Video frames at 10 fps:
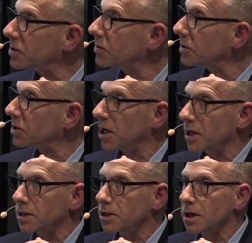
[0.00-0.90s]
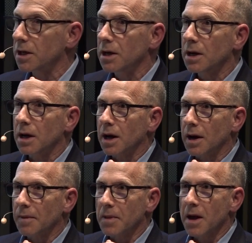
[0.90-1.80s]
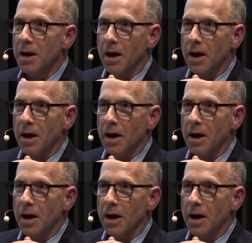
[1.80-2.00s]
schools change. Um,